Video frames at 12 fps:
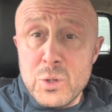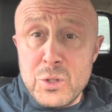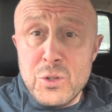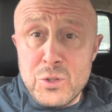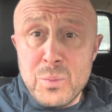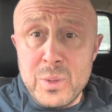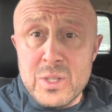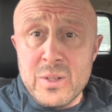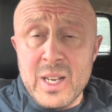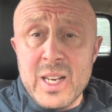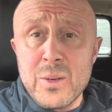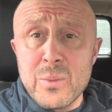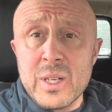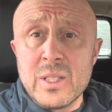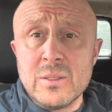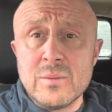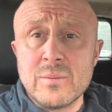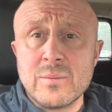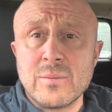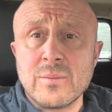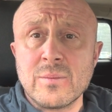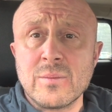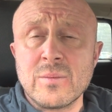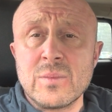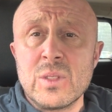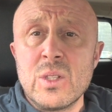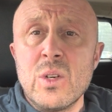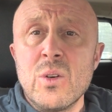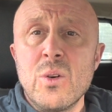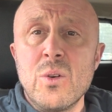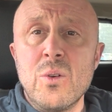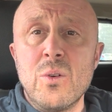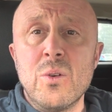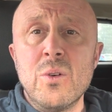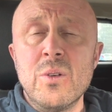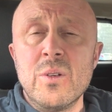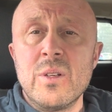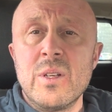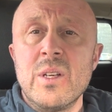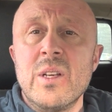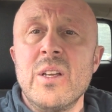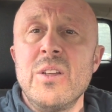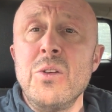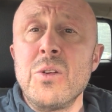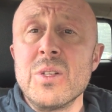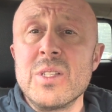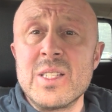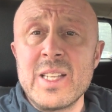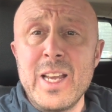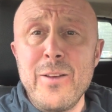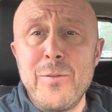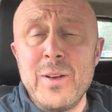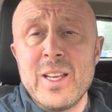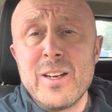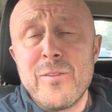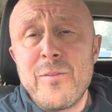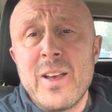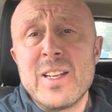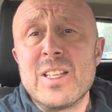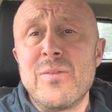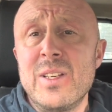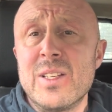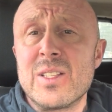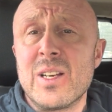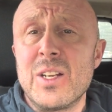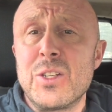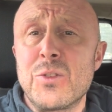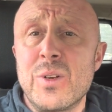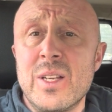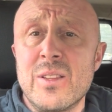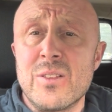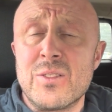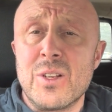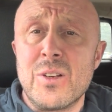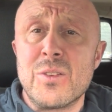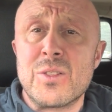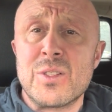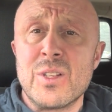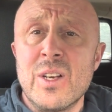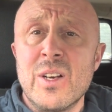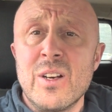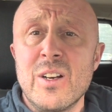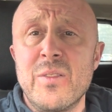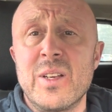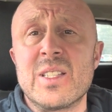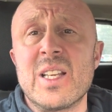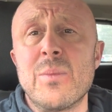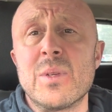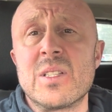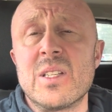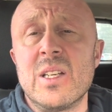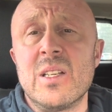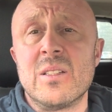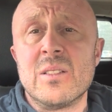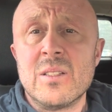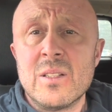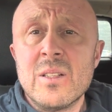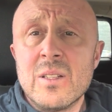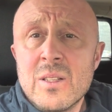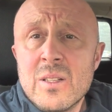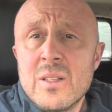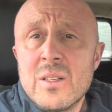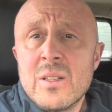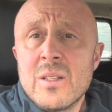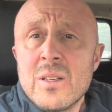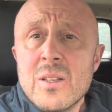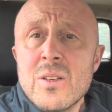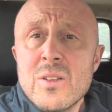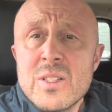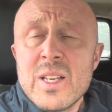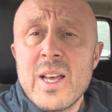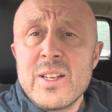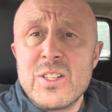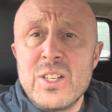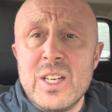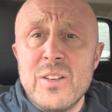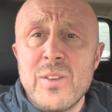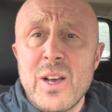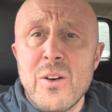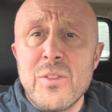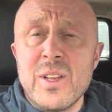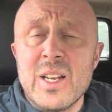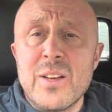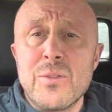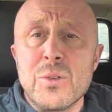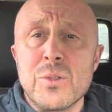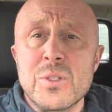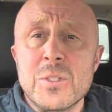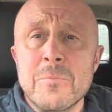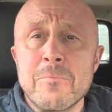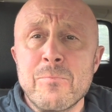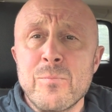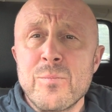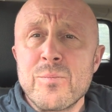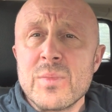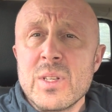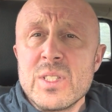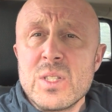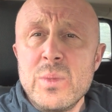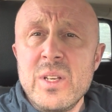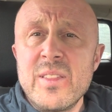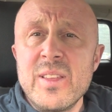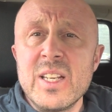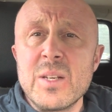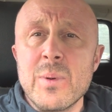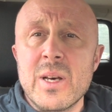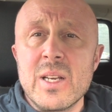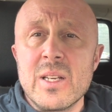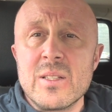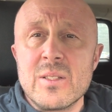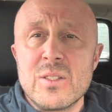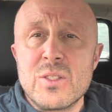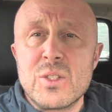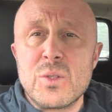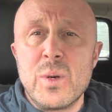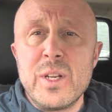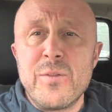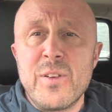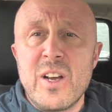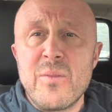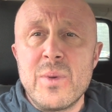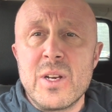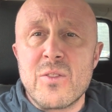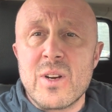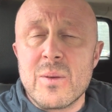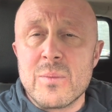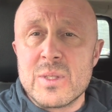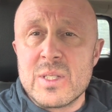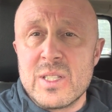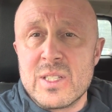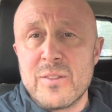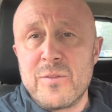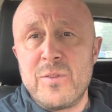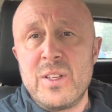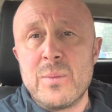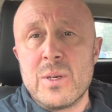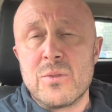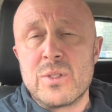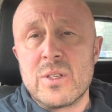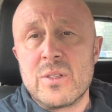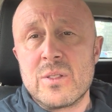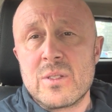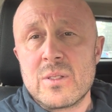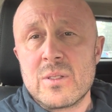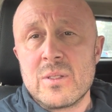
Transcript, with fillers: you should be doing anyway. Or you can safely and effectively titrate the dose of Exemestane to achieve healthy levels. So when you think about it, twenty-five milligrams is the female dose.